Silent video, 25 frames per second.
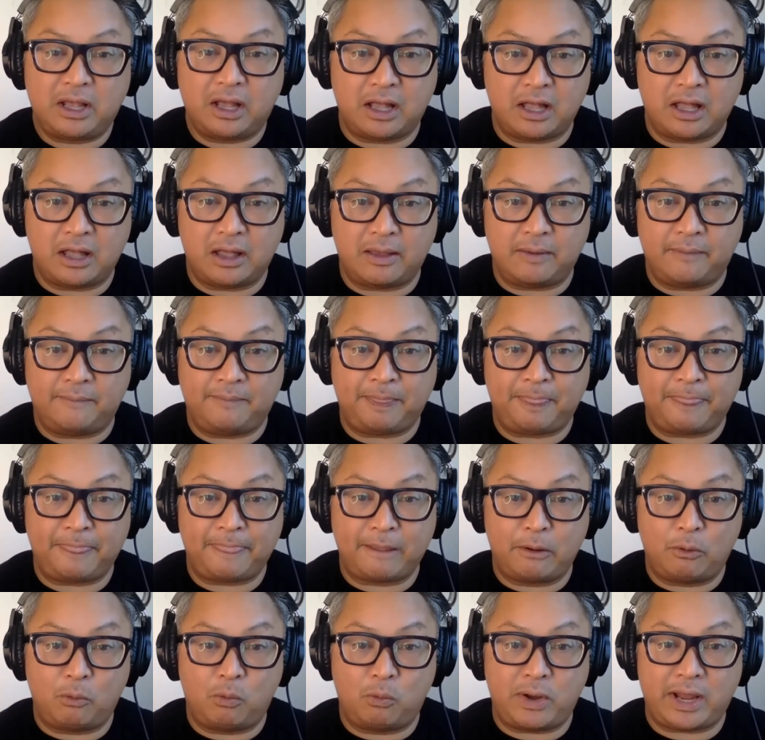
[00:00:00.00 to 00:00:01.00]
Um,
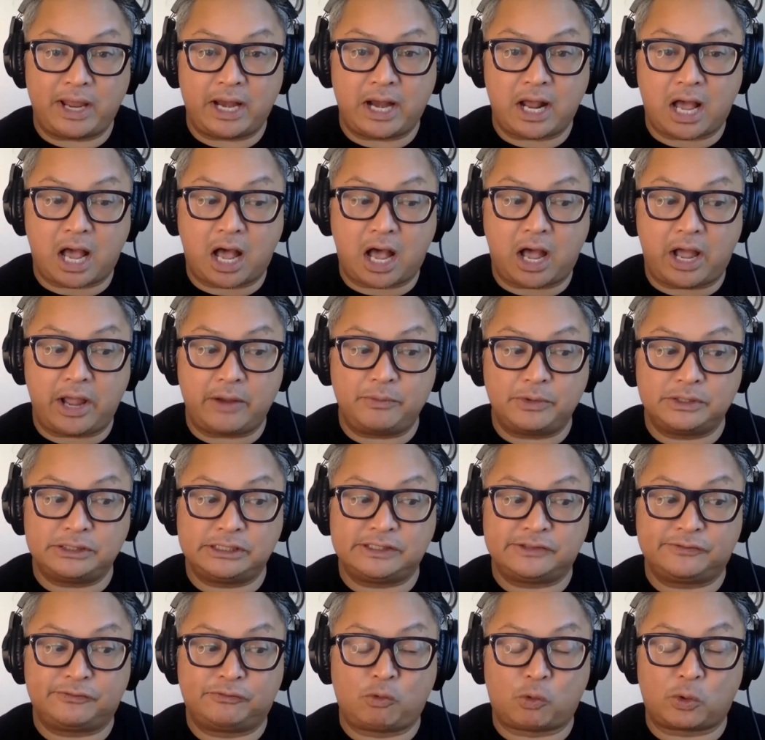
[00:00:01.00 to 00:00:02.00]
when I
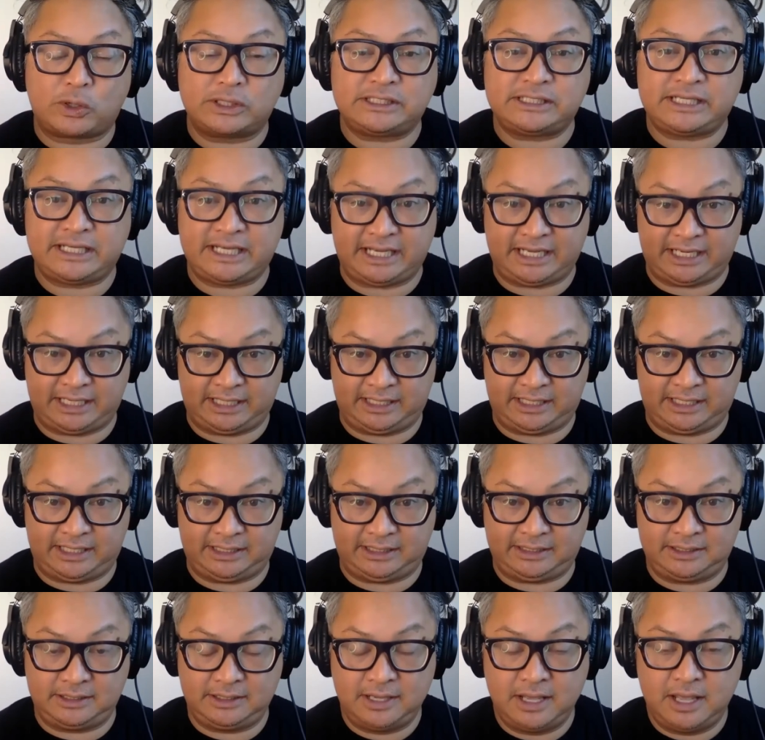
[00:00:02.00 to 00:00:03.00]
was
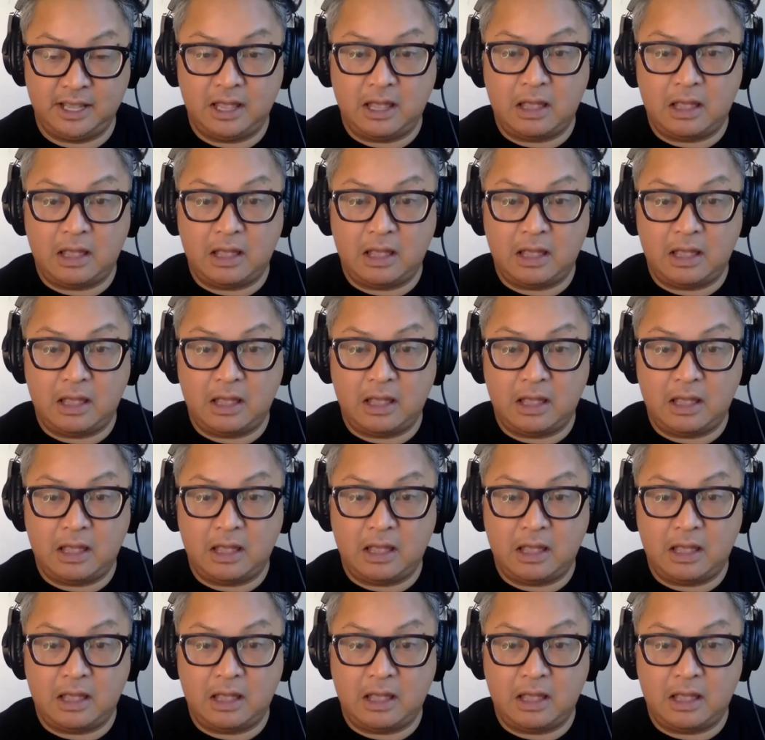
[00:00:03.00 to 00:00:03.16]
14,